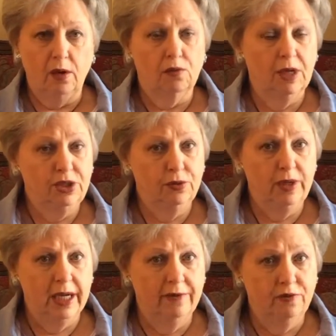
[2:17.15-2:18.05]
Why do
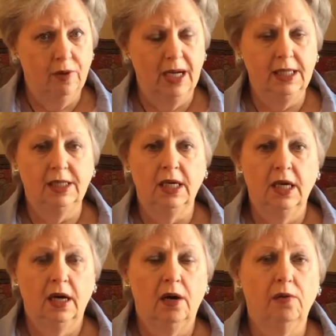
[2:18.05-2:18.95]
we have white?
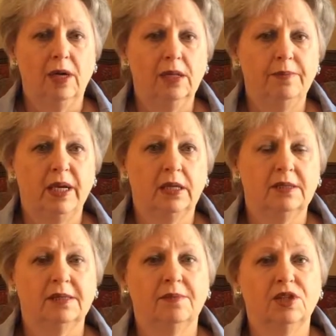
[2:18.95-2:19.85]
Oh well,
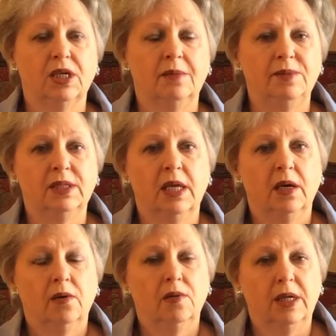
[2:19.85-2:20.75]
because sometimes
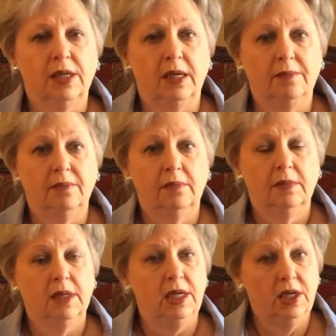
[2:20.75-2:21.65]
when I'm
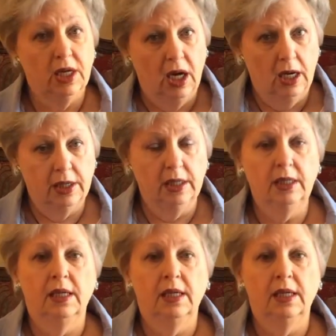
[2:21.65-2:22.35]
in a hurry